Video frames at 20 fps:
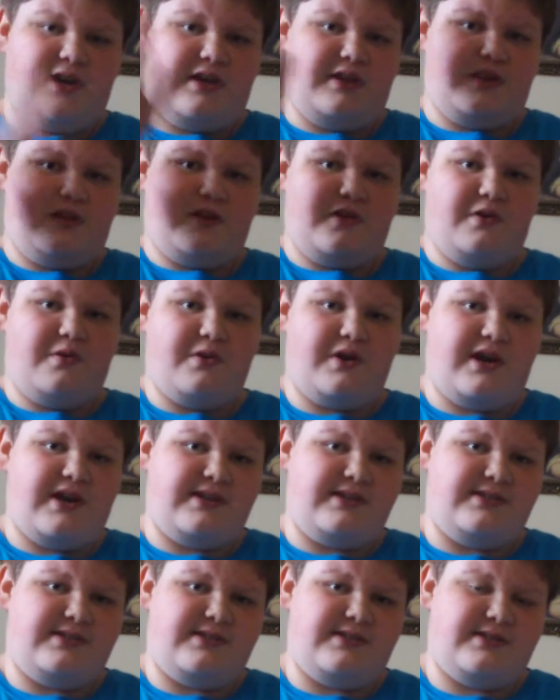and the
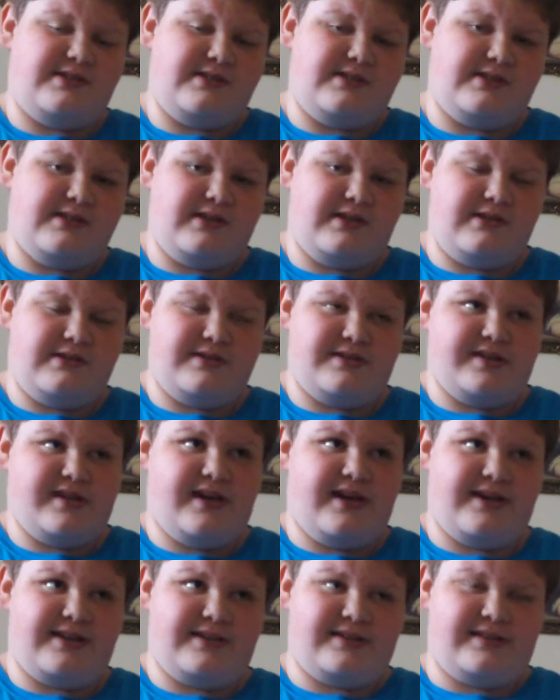Kodak
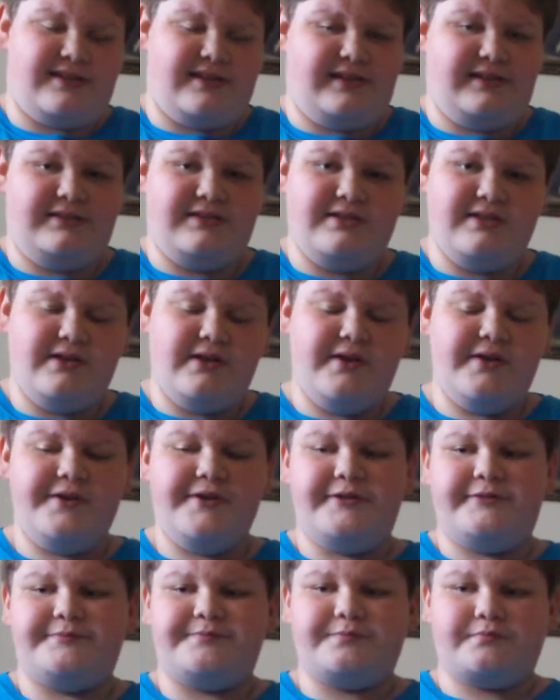Zi6
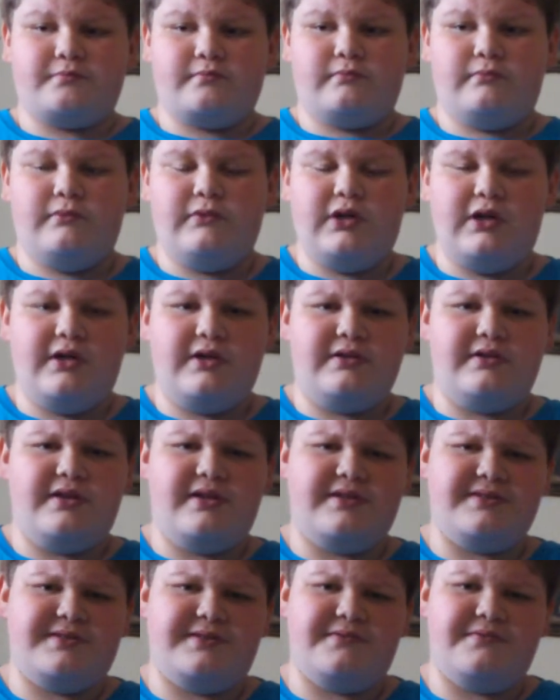
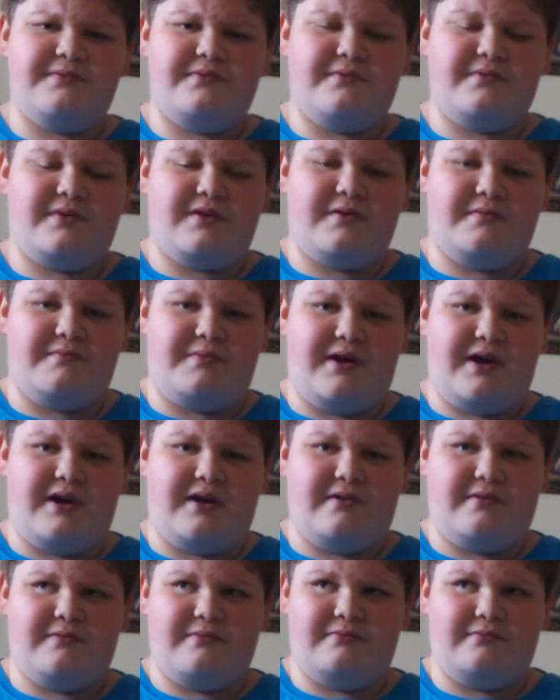doesn't
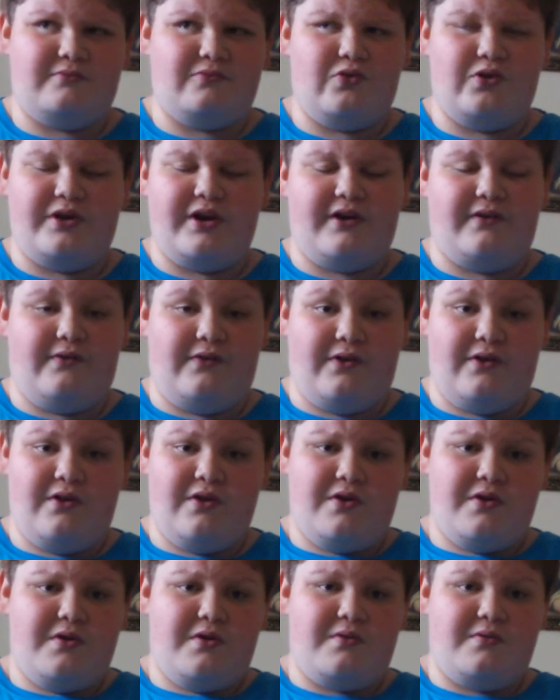compatible, whatever,
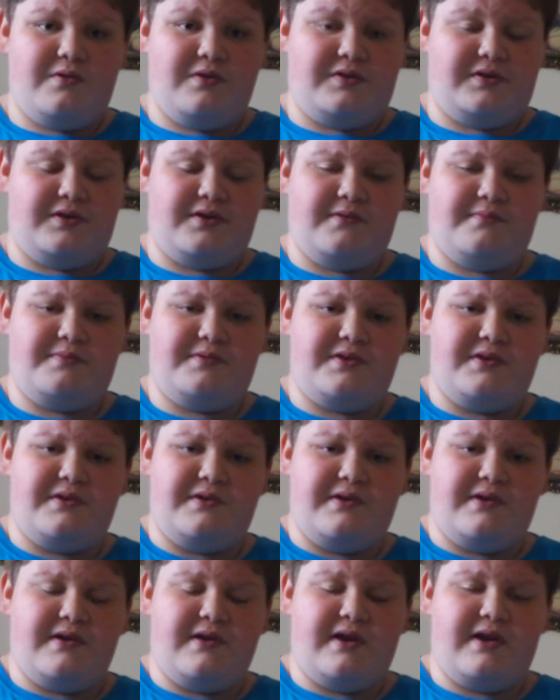with the
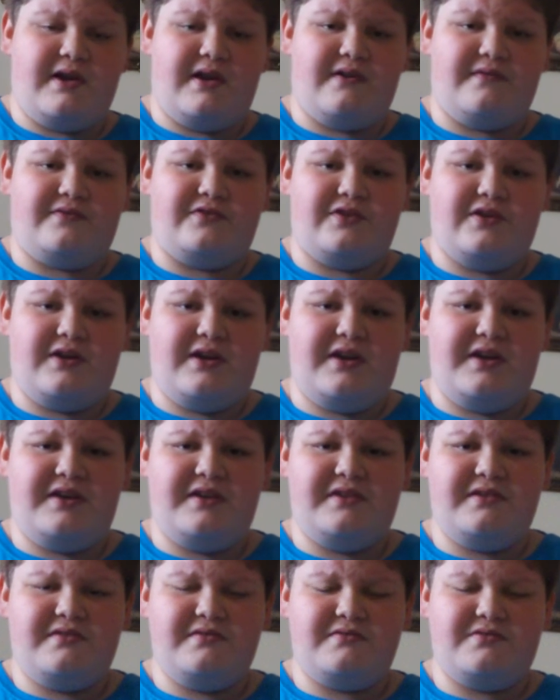computer. And I'm
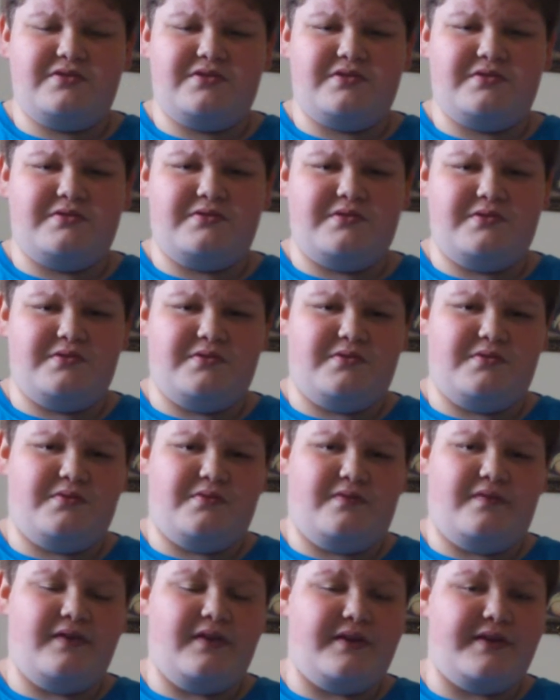trying to do
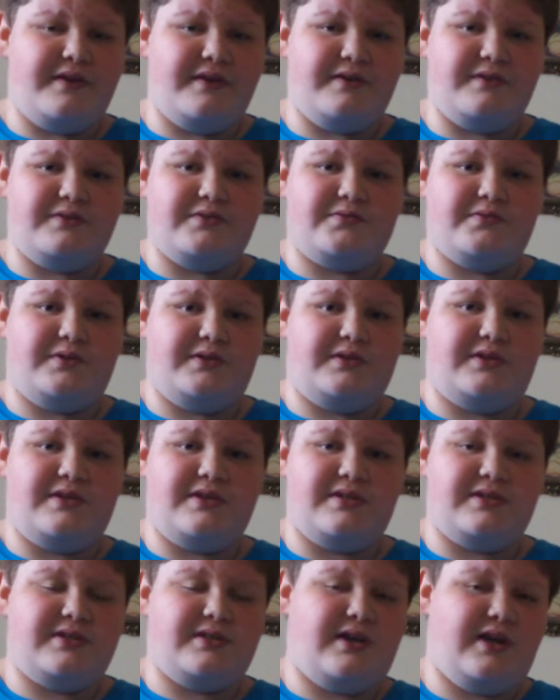videos with
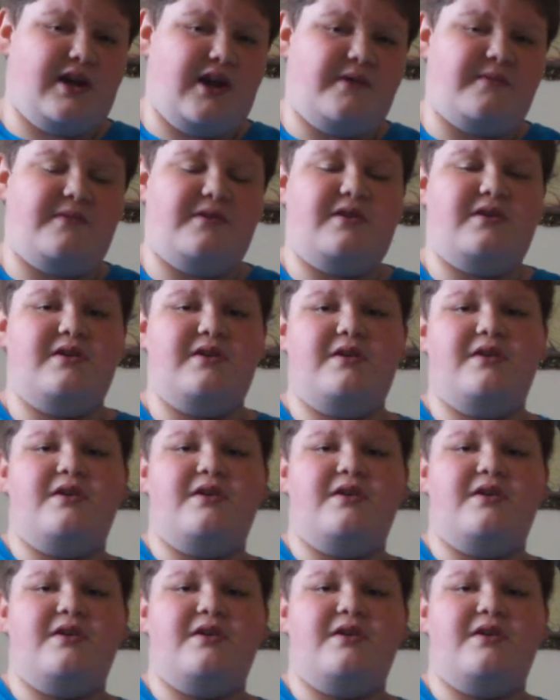this camera